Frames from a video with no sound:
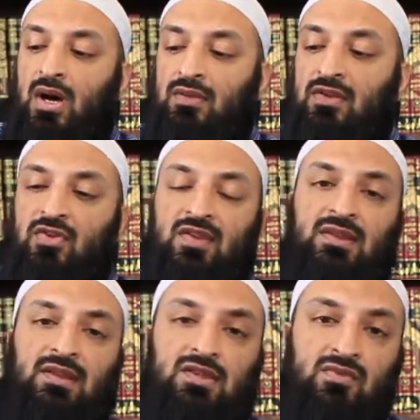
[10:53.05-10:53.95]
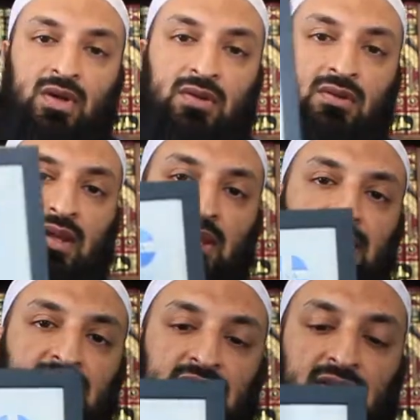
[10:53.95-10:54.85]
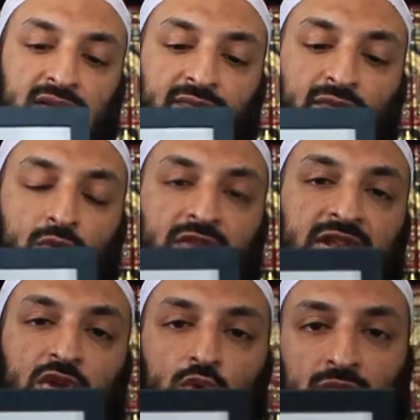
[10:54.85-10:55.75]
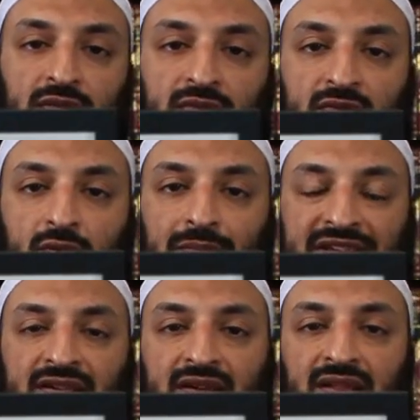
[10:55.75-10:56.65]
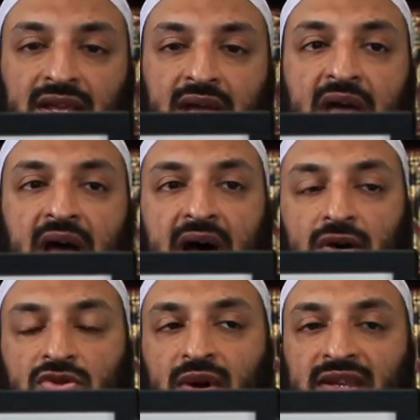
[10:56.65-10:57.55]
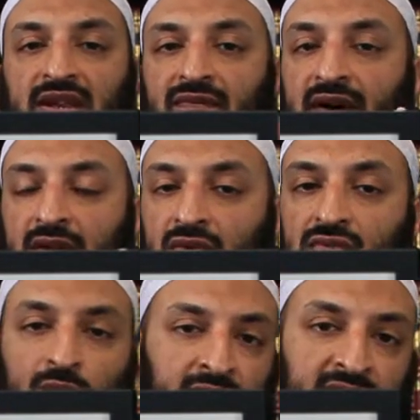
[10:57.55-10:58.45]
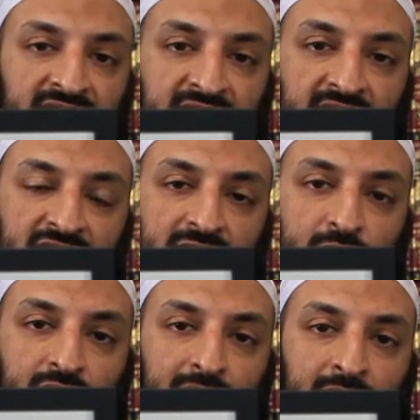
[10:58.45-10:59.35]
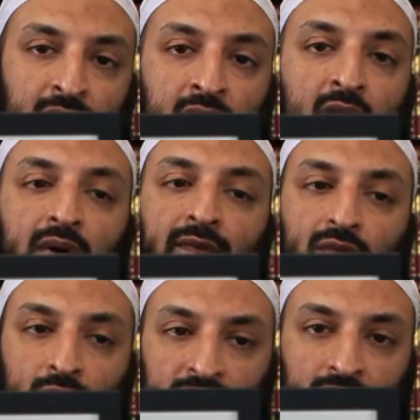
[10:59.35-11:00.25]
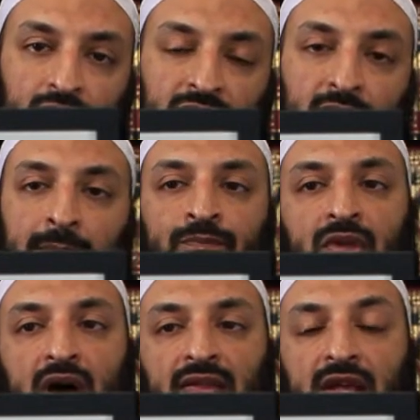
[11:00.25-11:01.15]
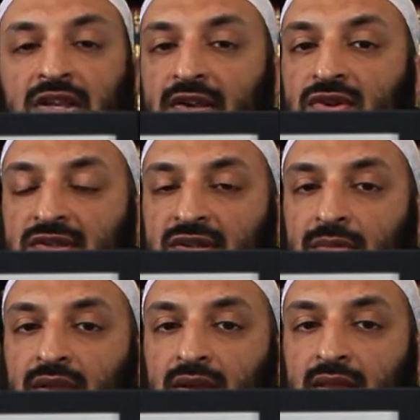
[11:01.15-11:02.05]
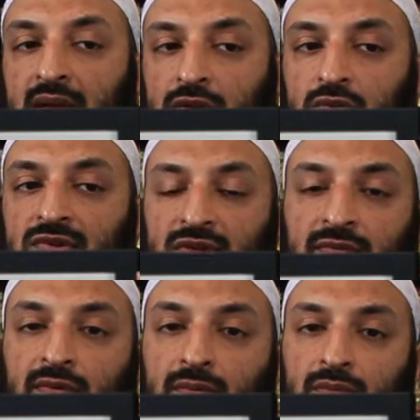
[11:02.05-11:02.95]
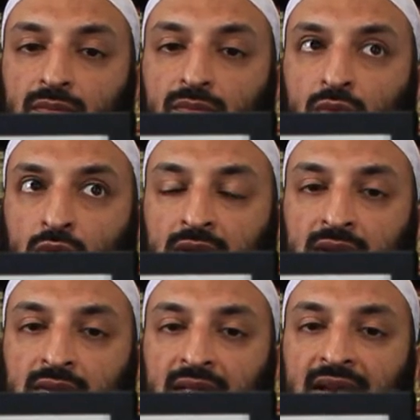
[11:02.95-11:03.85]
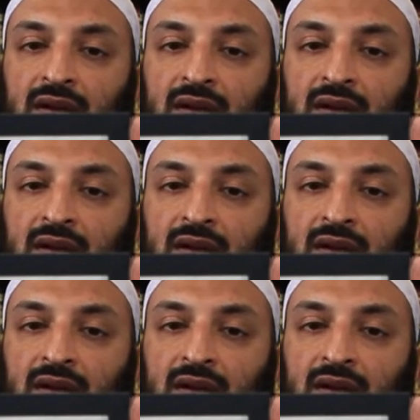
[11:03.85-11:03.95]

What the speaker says: This one is for the youth. So basically, how to identify those four things that I had spoken about for youth. They touch on something that youth suffer more in than